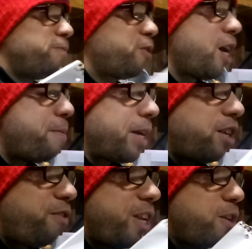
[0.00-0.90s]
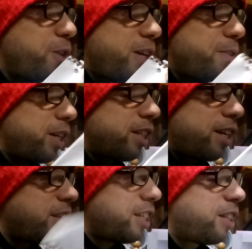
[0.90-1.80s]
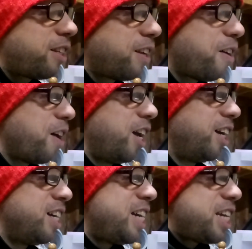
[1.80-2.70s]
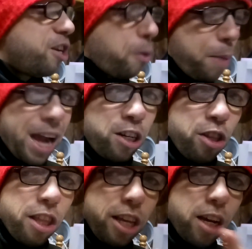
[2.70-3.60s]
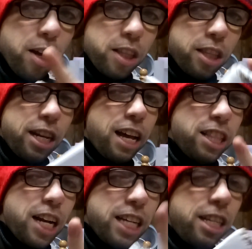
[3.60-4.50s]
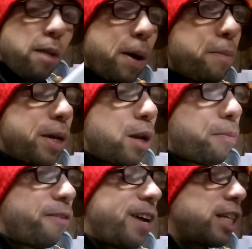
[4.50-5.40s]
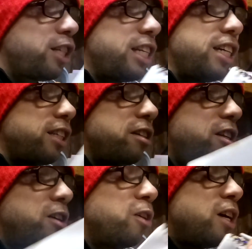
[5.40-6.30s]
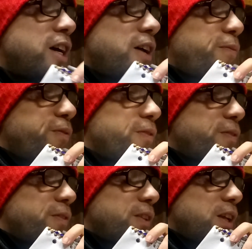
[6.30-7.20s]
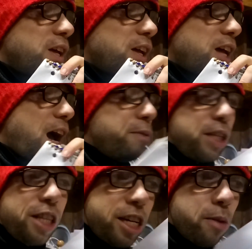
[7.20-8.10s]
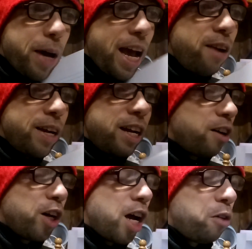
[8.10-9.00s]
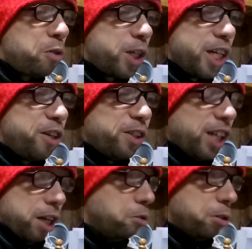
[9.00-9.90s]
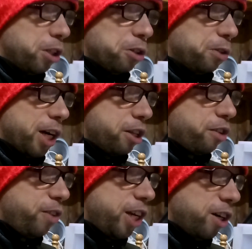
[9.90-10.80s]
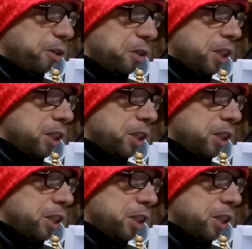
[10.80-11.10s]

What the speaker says: Try to make this video again, because I just you know, back to the thing that I said about being a perfectionist. You know, I'm just thinking in my head right now, I really don't like this video.